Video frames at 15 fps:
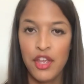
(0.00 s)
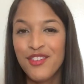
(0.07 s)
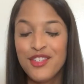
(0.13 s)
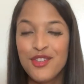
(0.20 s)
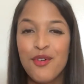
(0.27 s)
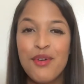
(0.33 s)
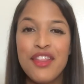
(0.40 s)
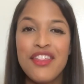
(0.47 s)

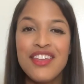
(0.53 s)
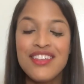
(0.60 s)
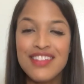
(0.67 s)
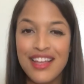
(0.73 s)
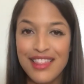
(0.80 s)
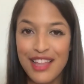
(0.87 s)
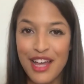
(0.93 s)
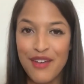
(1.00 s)
So one of the things
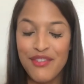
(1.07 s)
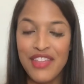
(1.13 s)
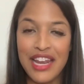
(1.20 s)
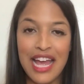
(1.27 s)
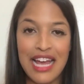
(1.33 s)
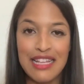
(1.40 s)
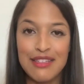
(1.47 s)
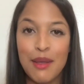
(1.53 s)
I love that
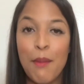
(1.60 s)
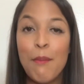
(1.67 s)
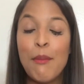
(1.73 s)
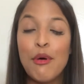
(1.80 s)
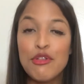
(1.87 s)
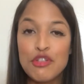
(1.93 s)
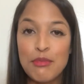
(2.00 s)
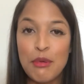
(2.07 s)
has
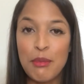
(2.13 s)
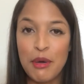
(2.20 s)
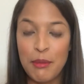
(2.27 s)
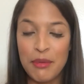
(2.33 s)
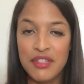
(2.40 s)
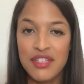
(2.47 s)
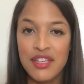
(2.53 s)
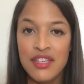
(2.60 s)
multiple
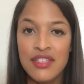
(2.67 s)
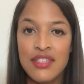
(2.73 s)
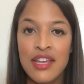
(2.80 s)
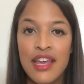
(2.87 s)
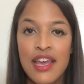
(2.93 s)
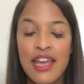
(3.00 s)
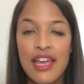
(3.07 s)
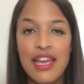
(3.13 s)
purposes
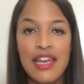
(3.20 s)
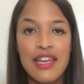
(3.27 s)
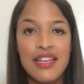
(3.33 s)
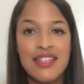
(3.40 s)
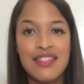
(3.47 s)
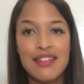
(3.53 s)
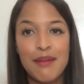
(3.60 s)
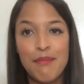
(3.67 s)

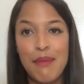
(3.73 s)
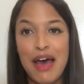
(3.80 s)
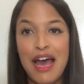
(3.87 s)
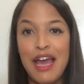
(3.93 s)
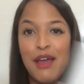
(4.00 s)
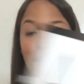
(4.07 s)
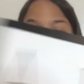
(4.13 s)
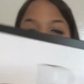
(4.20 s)
is
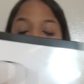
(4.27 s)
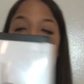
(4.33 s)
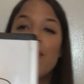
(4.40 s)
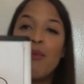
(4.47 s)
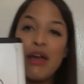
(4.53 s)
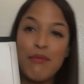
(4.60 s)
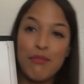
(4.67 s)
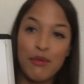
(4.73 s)
my
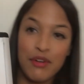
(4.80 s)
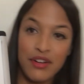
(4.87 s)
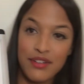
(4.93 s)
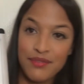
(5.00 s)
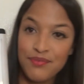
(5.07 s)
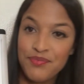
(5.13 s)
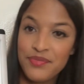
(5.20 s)
whiteboard.